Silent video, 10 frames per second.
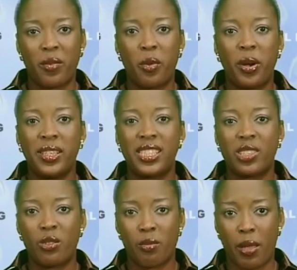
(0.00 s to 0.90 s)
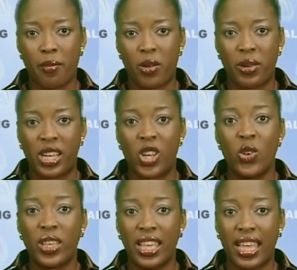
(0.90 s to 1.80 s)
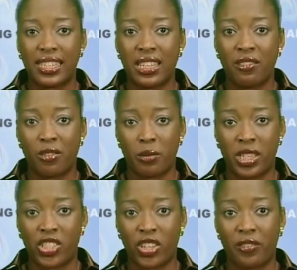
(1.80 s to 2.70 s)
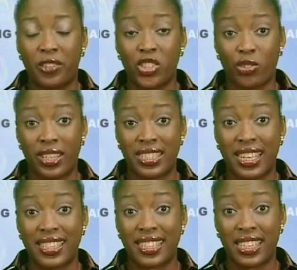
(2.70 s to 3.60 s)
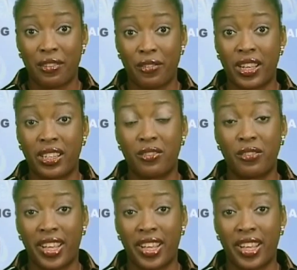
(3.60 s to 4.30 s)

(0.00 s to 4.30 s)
of the points to remember when looking at information for trends and significant